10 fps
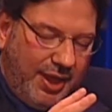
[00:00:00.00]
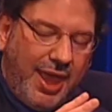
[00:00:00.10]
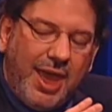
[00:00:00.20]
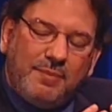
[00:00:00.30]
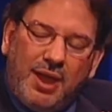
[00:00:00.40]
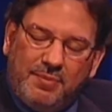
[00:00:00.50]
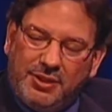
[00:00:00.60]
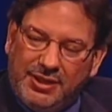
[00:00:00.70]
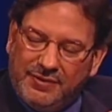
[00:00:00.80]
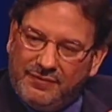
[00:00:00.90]
and my
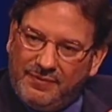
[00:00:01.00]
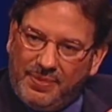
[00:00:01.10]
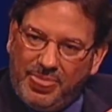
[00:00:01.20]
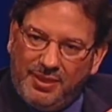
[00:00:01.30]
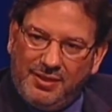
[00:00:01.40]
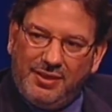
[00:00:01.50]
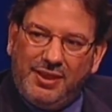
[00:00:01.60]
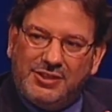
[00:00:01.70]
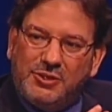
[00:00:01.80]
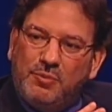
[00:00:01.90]
belief?
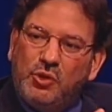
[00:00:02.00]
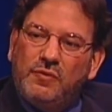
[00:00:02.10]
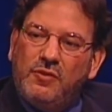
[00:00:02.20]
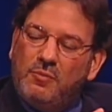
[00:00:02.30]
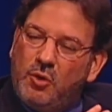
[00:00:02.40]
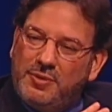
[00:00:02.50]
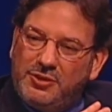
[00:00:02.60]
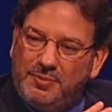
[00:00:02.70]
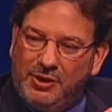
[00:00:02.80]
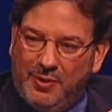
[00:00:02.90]
It's a beautiful moment
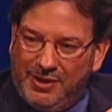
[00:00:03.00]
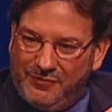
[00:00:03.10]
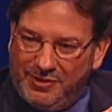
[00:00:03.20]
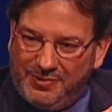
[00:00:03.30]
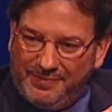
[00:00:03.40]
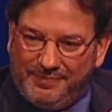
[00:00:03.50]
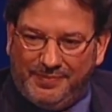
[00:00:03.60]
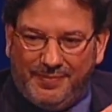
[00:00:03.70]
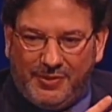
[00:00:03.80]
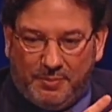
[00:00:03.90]
to be grateful
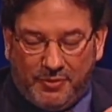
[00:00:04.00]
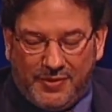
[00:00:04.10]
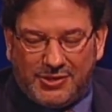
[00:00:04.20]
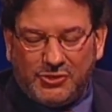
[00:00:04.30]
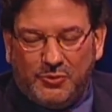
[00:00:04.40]
to Professor